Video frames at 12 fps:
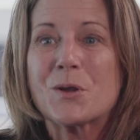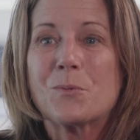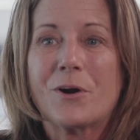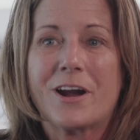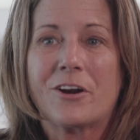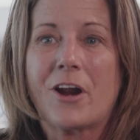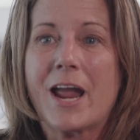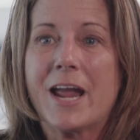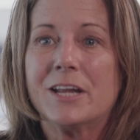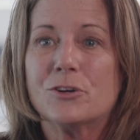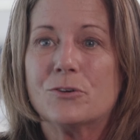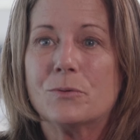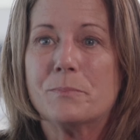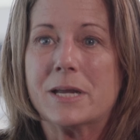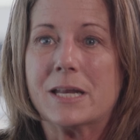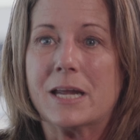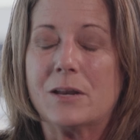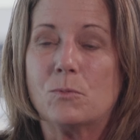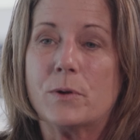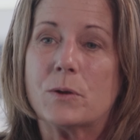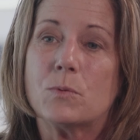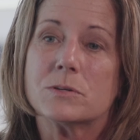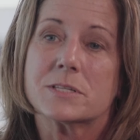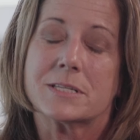Where at our annual meeting, we
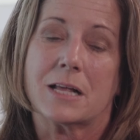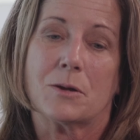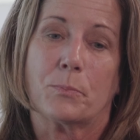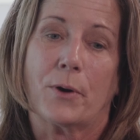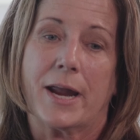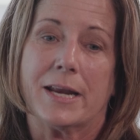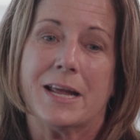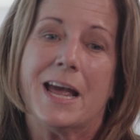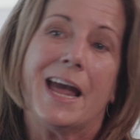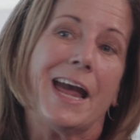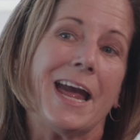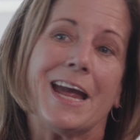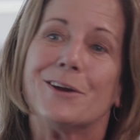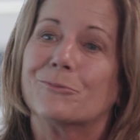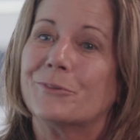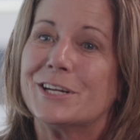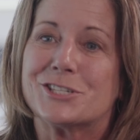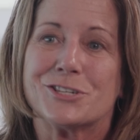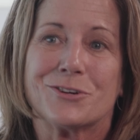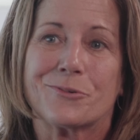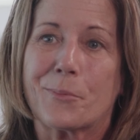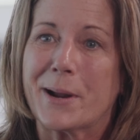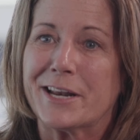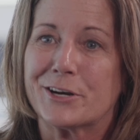will celebrate eight
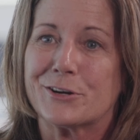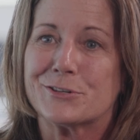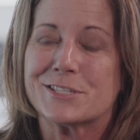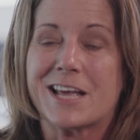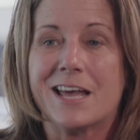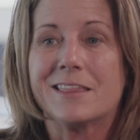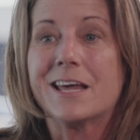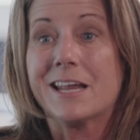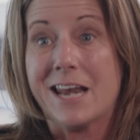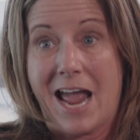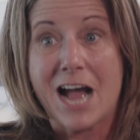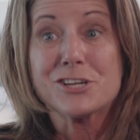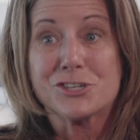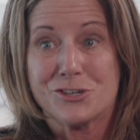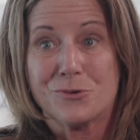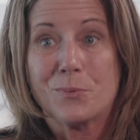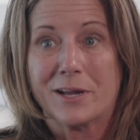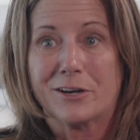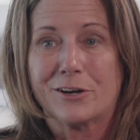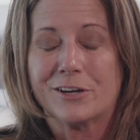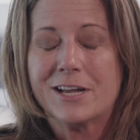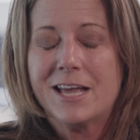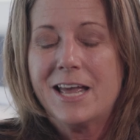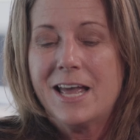regional winners and then a national
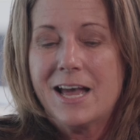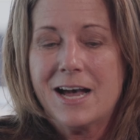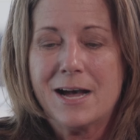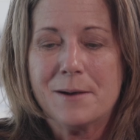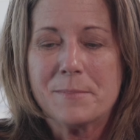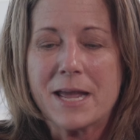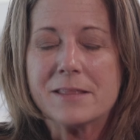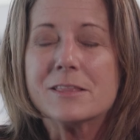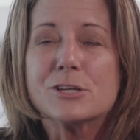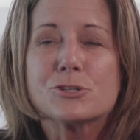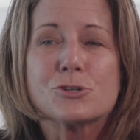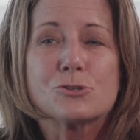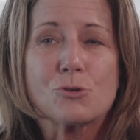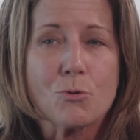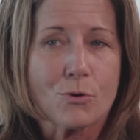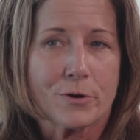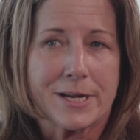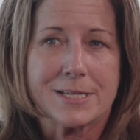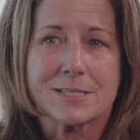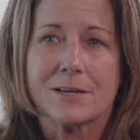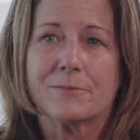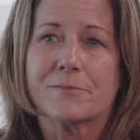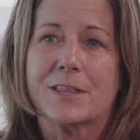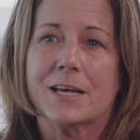winner. Um, and the stories
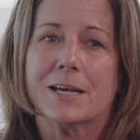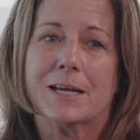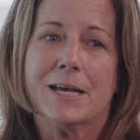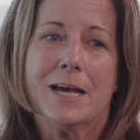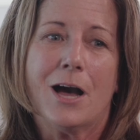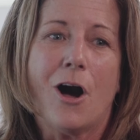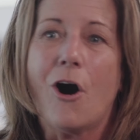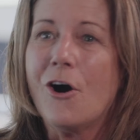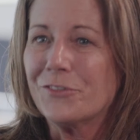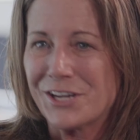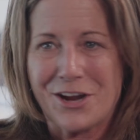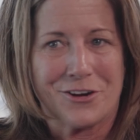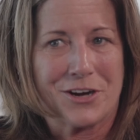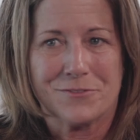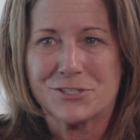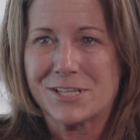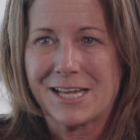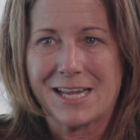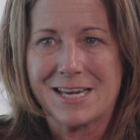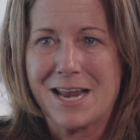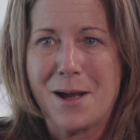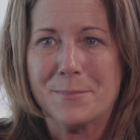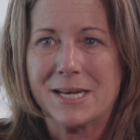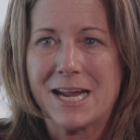of the all the caregivers that get
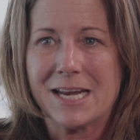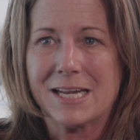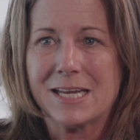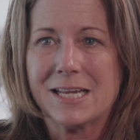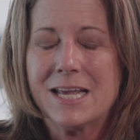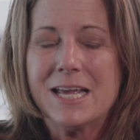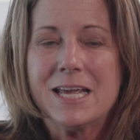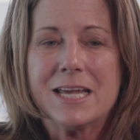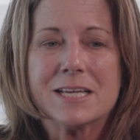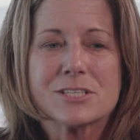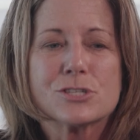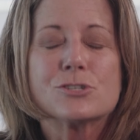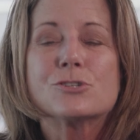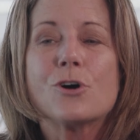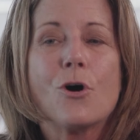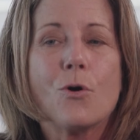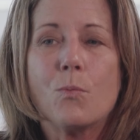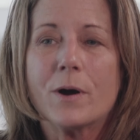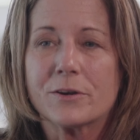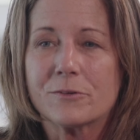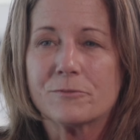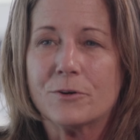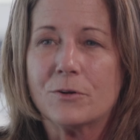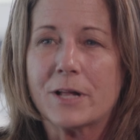nominated is so
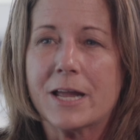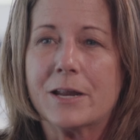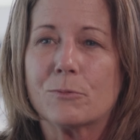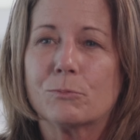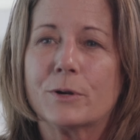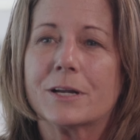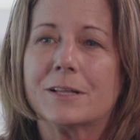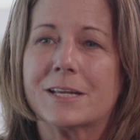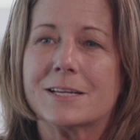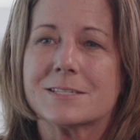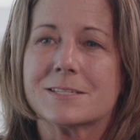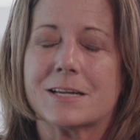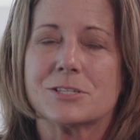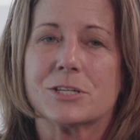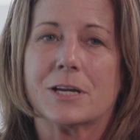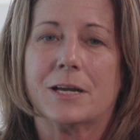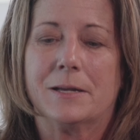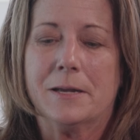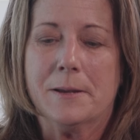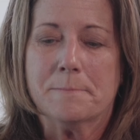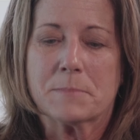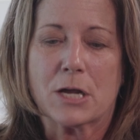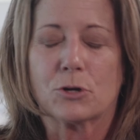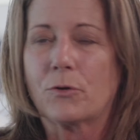wonderful and it really is such a
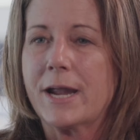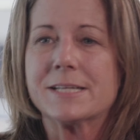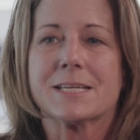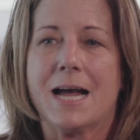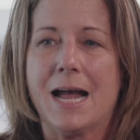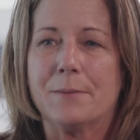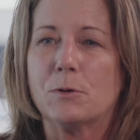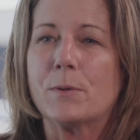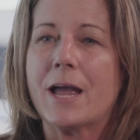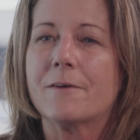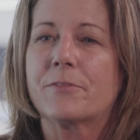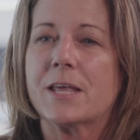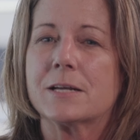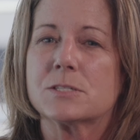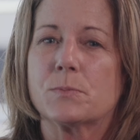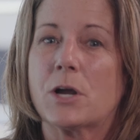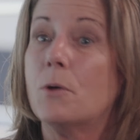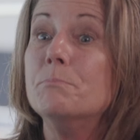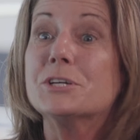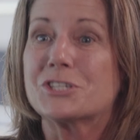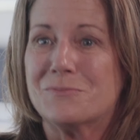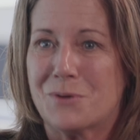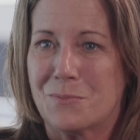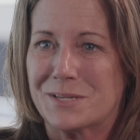a great time and we have things we call
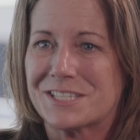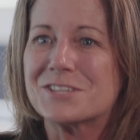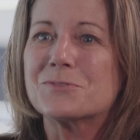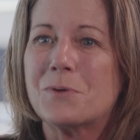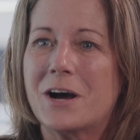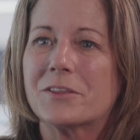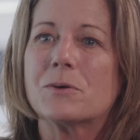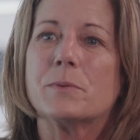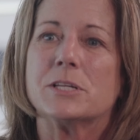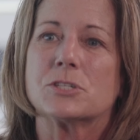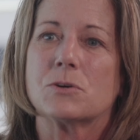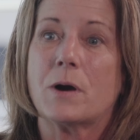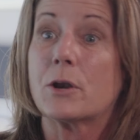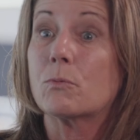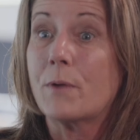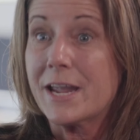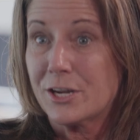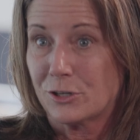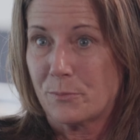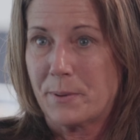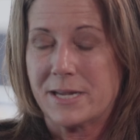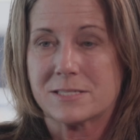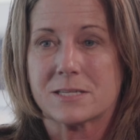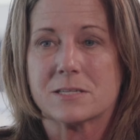mission moments as well that we do on a regular
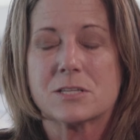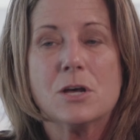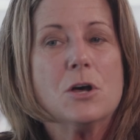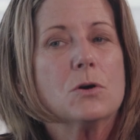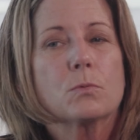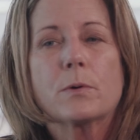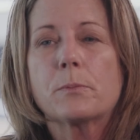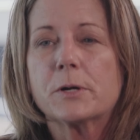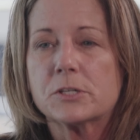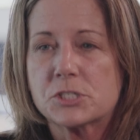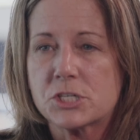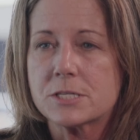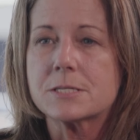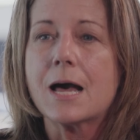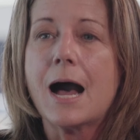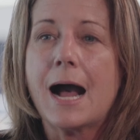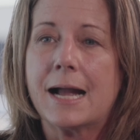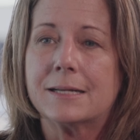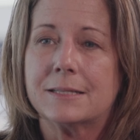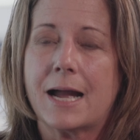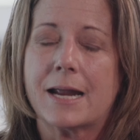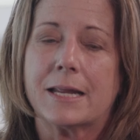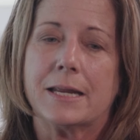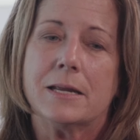basis where we're just
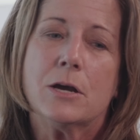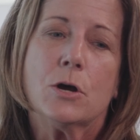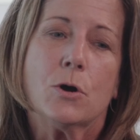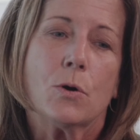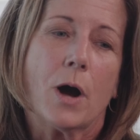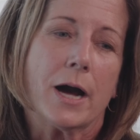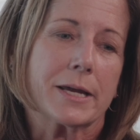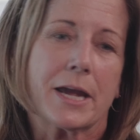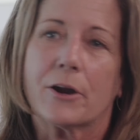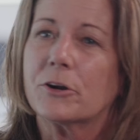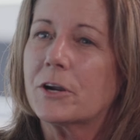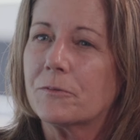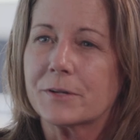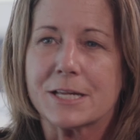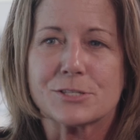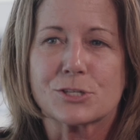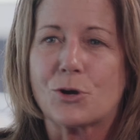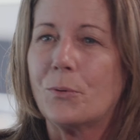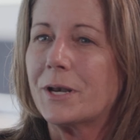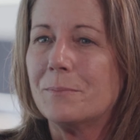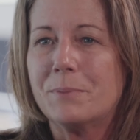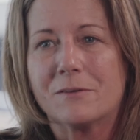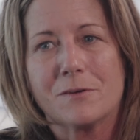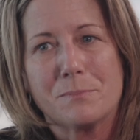highlighting a caregiver that's going
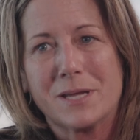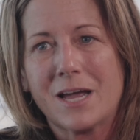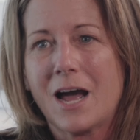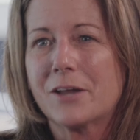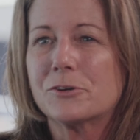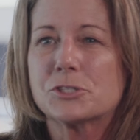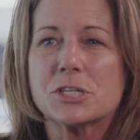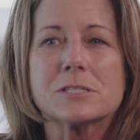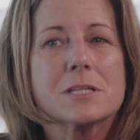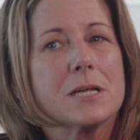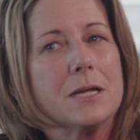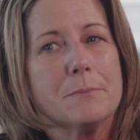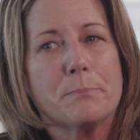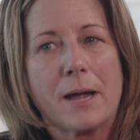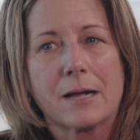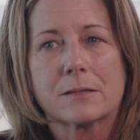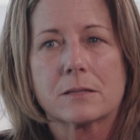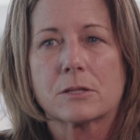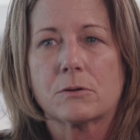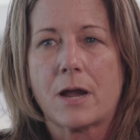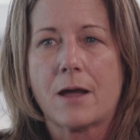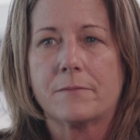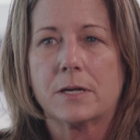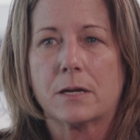above and beyond or just the impact that they're
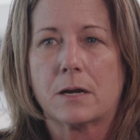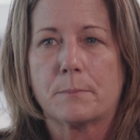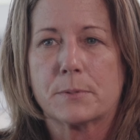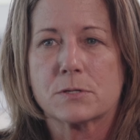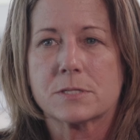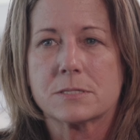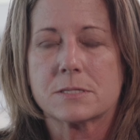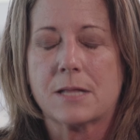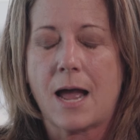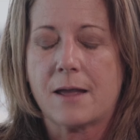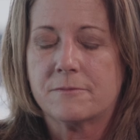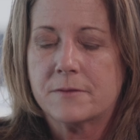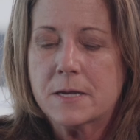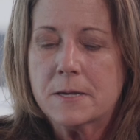having on a person's life